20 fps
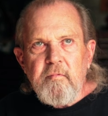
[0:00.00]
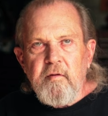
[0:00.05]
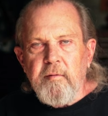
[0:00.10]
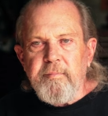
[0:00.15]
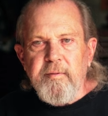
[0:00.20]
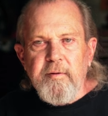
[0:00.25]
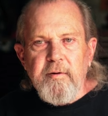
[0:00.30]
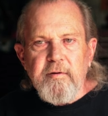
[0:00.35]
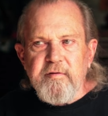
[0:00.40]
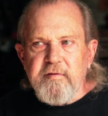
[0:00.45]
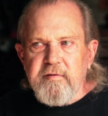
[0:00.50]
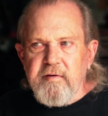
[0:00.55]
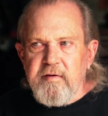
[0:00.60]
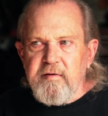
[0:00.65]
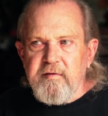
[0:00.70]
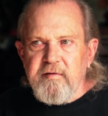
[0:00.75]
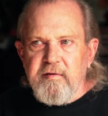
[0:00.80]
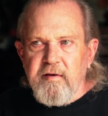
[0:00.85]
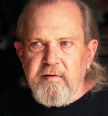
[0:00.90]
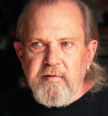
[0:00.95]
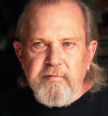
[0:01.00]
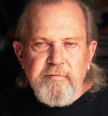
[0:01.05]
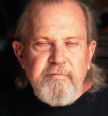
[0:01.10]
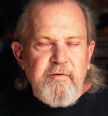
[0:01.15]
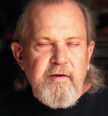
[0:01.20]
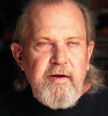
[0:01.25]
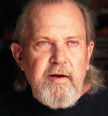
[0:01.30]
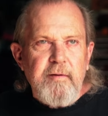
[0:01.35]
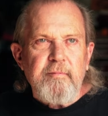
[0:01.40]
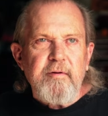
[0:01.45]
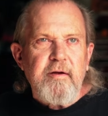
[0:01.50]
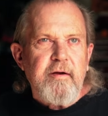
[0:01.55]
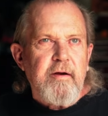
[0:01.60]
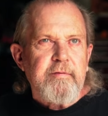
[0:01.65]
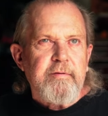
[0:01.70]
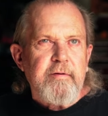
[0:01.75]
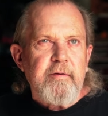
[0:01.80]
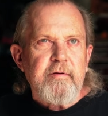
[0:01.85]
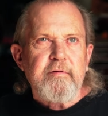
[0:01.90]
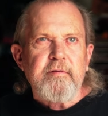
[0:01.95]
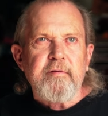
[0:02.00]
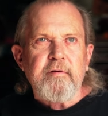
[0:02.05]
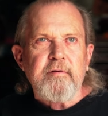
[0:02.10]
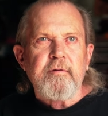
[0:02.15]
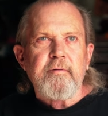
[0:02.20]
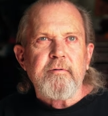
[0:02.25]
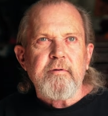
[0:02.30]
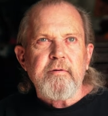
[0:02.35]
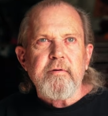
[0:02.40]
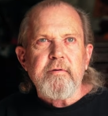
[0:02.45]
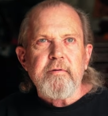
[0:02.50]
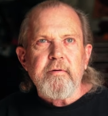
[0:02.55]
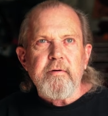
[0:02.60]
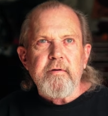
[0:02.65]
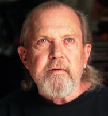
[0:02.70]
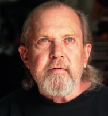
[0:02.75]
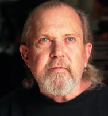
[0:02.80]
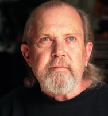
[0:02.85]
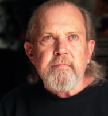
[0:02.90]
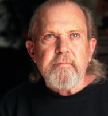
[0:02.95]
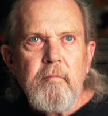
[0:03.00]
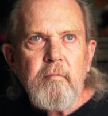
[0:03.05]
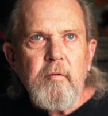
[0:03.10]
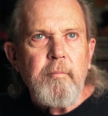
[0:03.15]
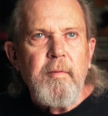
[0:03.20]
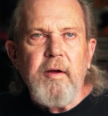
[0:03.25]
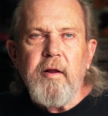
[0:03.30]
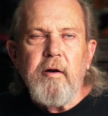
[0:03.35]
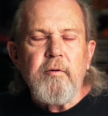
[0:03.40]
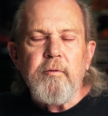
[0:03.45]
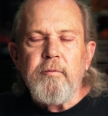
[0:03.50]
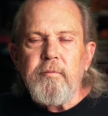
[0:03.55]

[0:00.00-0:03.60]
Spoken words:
The Bernsteins as a family, I think, is a cool unit, no matter